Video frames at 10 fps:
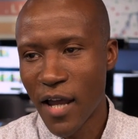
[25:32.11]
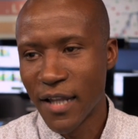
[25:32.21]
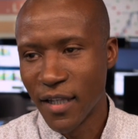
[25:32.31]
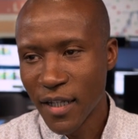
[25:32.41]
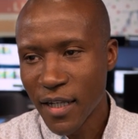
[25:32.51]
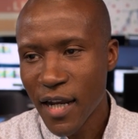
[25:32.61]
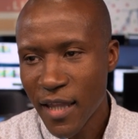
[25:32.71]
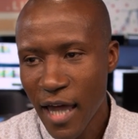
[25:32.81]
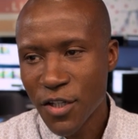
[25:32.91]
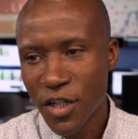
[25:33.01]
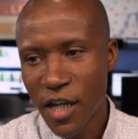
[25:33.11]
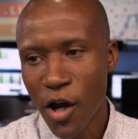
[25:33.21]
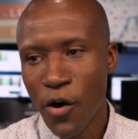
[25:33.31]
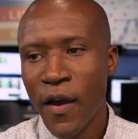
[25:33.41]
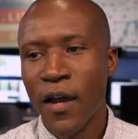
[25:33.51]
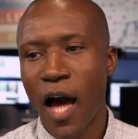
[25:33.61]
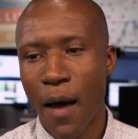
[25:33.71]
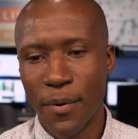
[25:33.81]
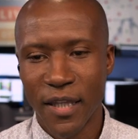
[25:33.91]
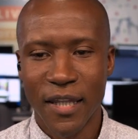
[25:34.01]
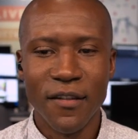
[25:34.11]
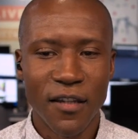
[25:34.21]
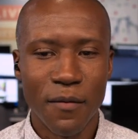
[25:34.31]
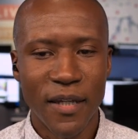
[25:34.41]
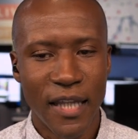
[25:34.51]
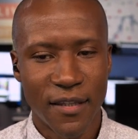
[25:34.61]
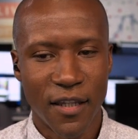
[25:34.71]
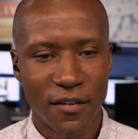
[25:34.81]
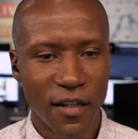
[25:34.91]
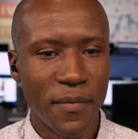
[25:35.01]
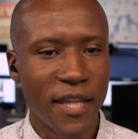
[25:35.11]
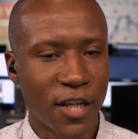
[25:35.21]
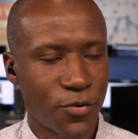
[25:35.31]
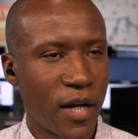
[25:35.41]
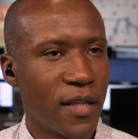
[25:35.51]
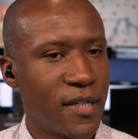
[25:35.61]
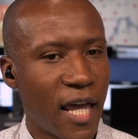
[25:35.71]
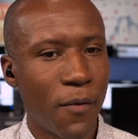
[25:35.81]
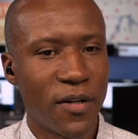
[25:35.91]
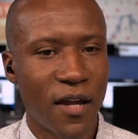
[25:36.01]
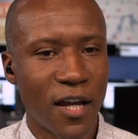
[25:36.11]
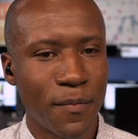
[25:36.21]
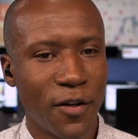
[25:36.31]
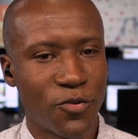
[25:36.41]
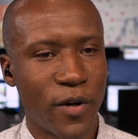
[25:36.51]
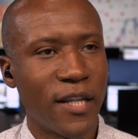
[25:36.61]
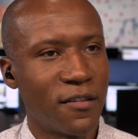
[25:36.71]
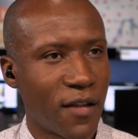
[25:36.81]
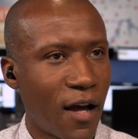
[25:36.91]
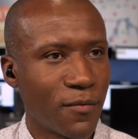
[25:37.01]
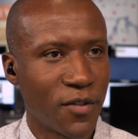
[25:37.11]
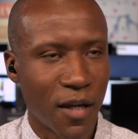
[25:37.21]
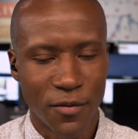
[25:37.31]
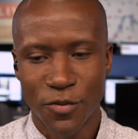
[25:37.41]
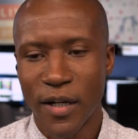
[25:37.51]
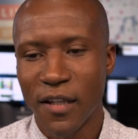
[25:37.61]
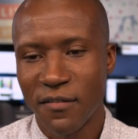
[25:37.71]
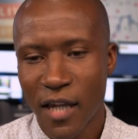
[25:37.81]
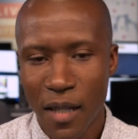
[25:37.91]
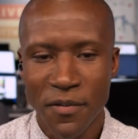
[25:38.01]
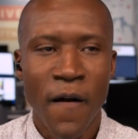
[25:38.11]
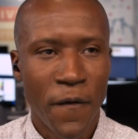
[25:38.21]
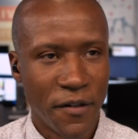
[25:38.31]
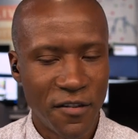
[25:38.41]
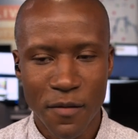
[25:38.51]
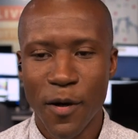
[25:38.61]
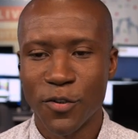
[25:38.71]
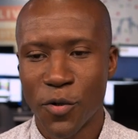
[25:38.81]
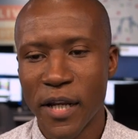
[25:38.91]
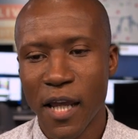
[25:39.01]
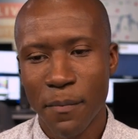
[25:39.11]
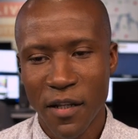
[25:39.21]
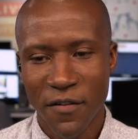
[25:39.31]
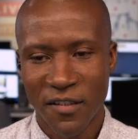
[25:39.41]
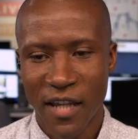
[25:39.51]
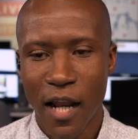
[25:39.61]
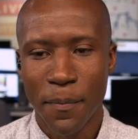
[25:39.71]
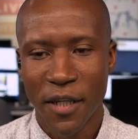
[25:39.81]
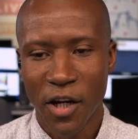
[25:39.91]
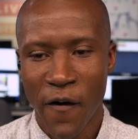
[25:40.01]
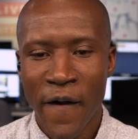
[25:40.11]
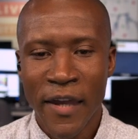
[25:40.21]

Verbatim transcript: I did get out of that GEO, but it is going to be like, it's going to be that trade of the day. And we talk about trading stocks. We talk about trading setups. This is about trading a bit of a setup here.